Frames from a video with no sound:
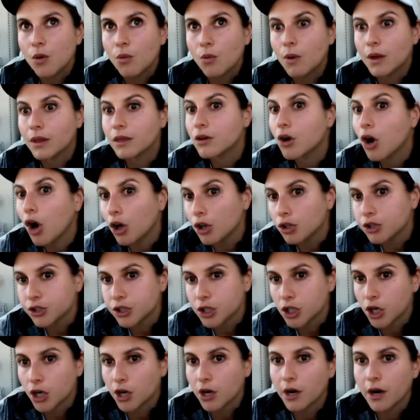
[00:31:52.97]
with
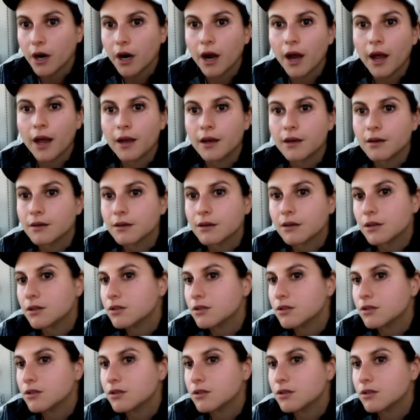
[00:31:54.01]
culture and